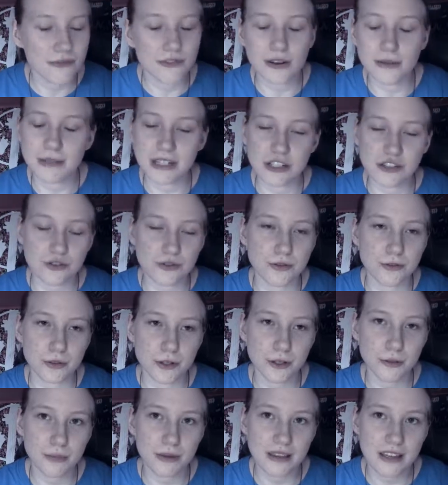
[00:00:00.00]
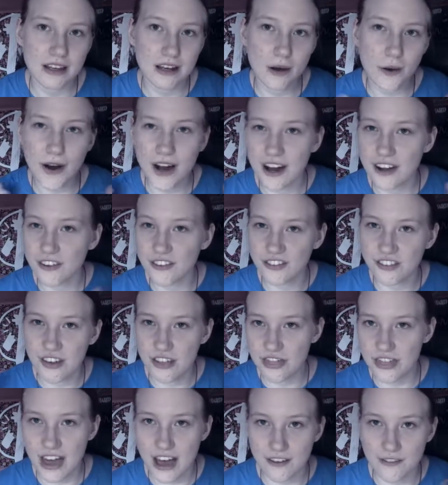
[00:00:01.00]
from each group and they know how to
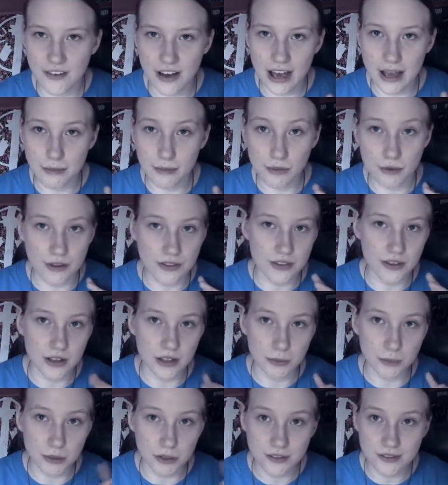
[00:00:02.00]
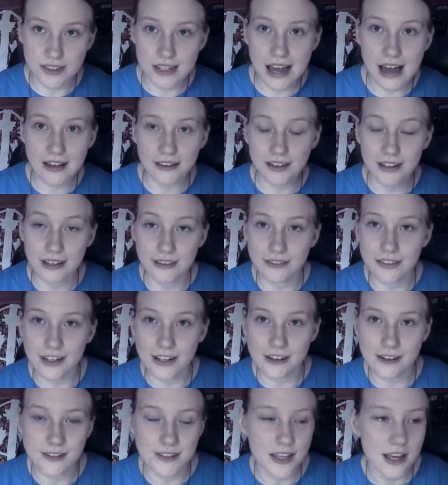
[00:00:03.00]
fit that vibe with the personality of
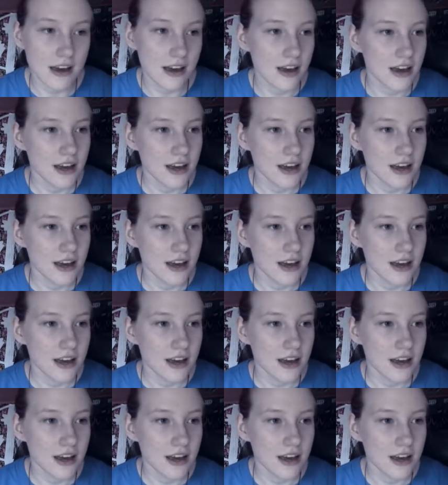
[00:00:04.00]
theirs